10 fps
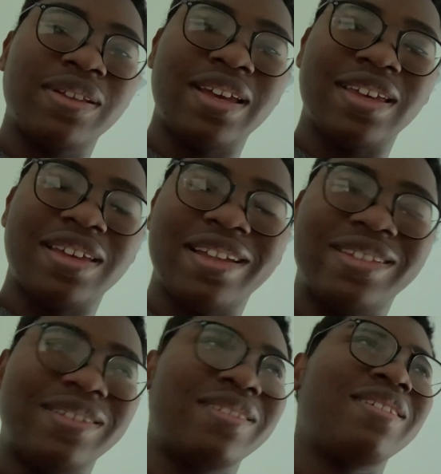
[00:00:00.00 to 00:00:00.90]
like
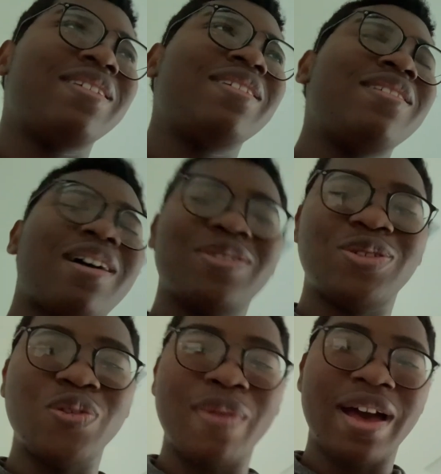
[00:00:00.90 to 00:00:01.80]
it's not
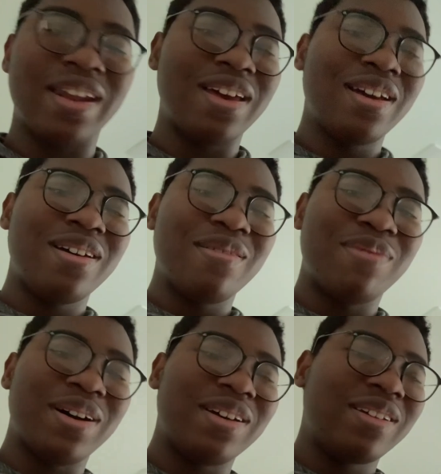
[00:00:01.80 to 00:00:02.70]
too bad.
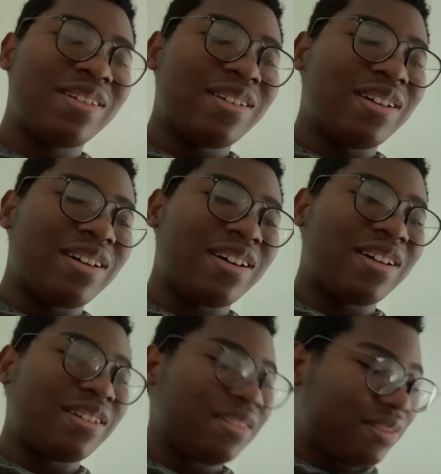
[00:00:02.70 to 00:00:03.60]
But
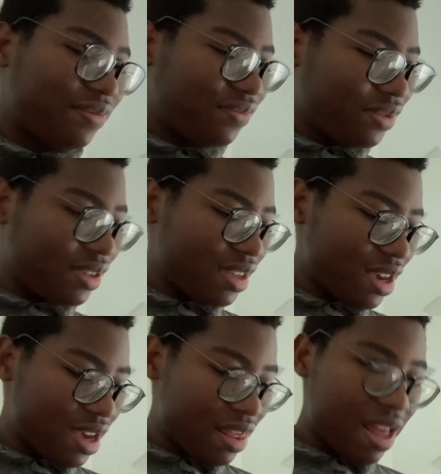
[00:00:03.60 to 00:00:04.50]

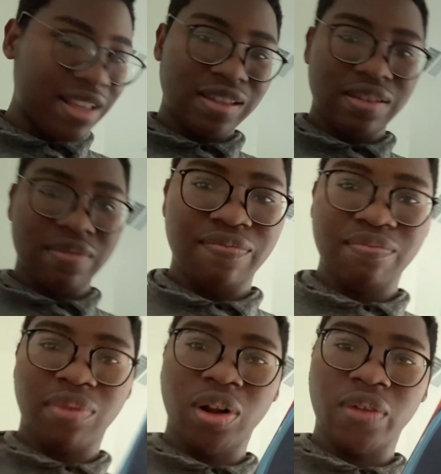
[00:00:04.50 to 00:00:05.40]
yeah, that's
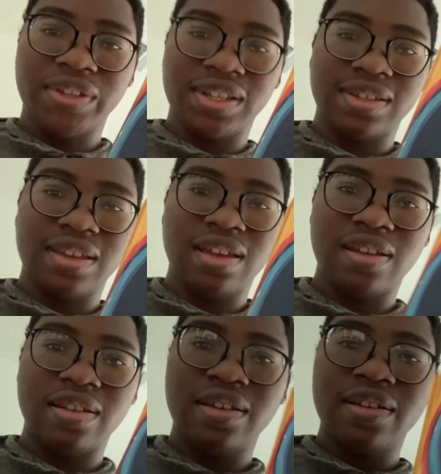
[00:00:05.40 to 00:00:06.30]
particle physics,
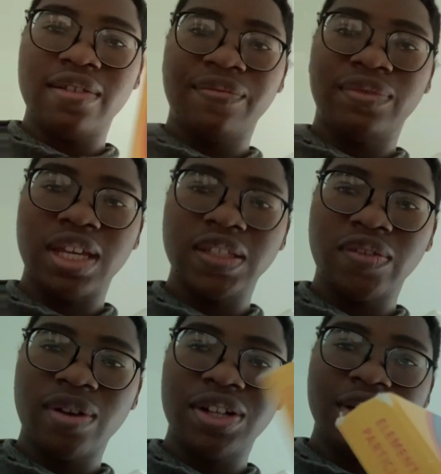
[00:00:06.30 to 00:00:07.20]
and thanks
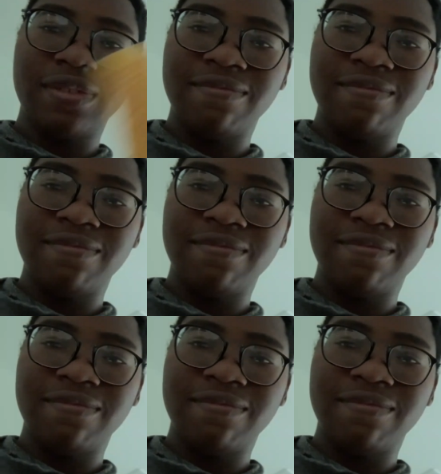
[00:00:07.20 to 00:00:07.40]
for watching.